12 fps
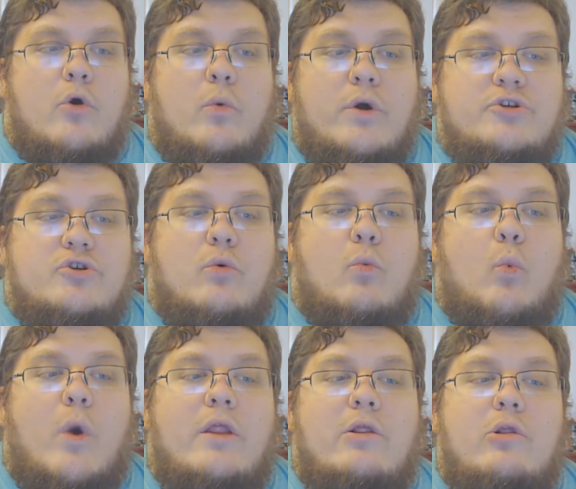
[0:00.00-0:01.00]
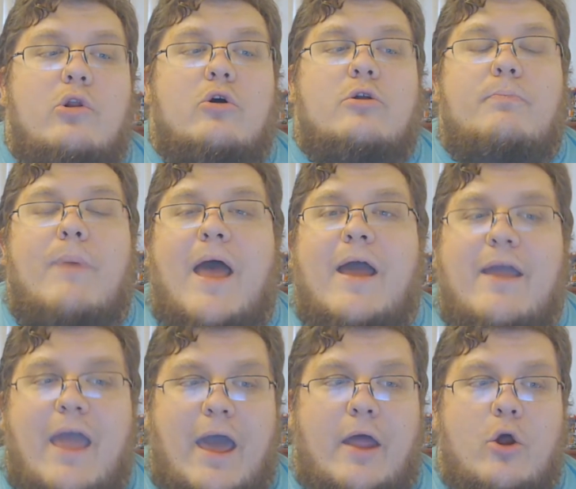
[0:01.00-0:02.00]
which, when looked
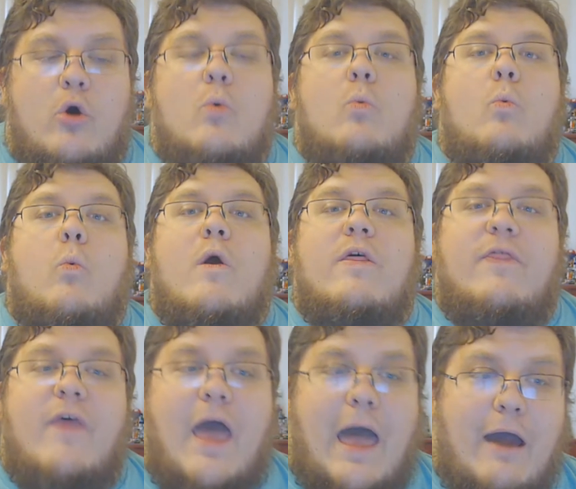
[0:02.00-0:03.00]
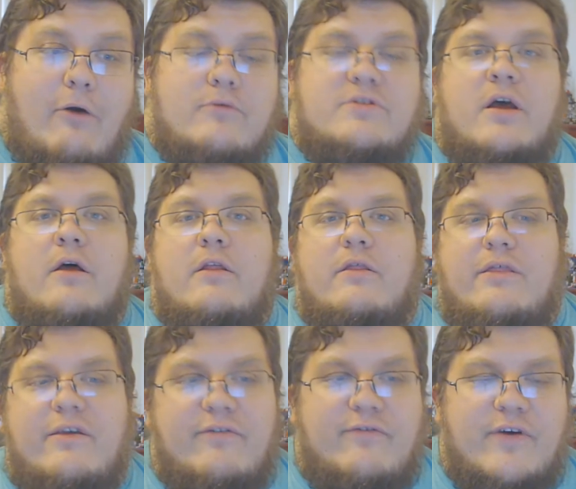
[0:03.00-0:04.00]
back at without
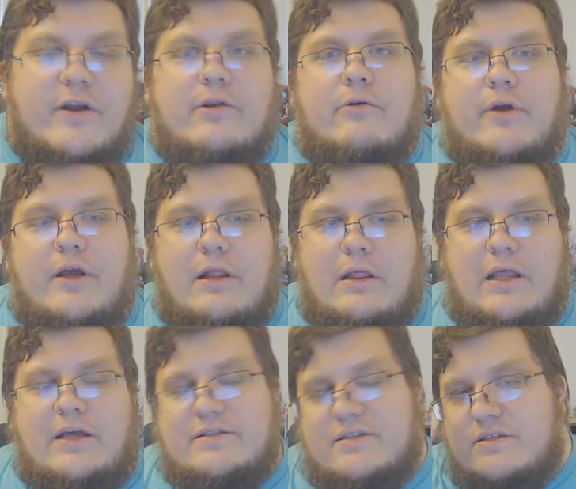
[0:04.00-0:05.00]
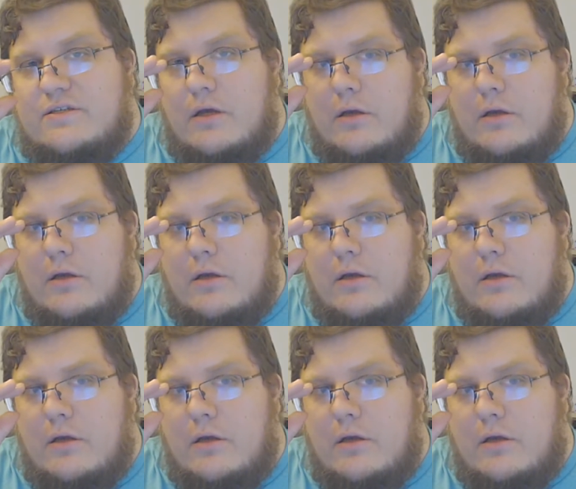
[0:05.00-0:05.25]
the victory lenses,